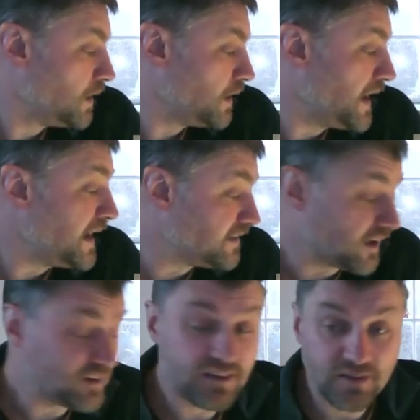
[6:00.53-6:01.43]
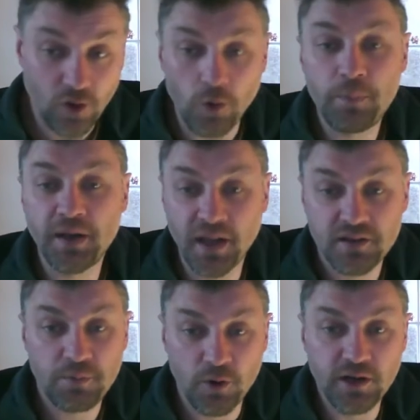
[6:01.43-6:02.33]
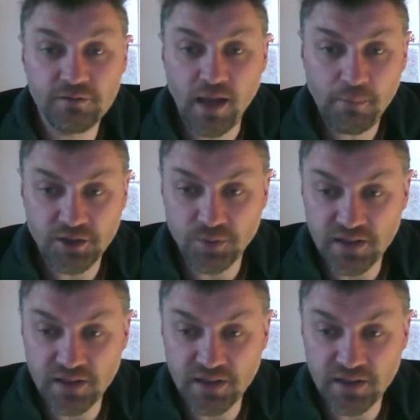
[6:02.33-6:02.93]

It does stop another point of damage with its